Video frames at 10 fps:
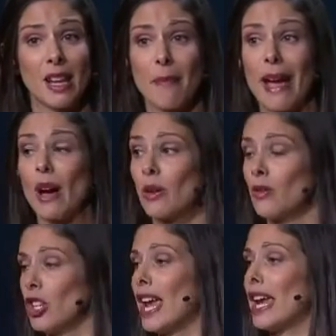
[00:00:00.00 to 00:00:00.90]
amount of
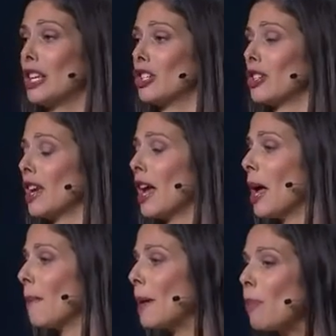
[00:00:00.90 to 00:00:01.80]
change.
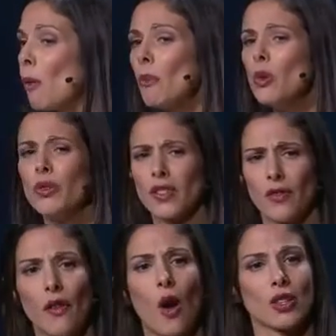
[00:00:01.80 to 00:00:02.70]
People moved to
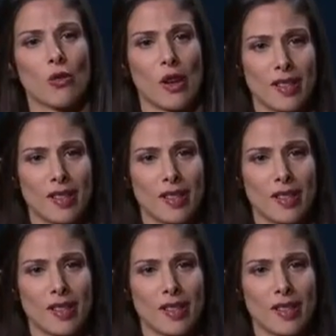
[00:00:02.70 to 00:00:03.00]
fast-growing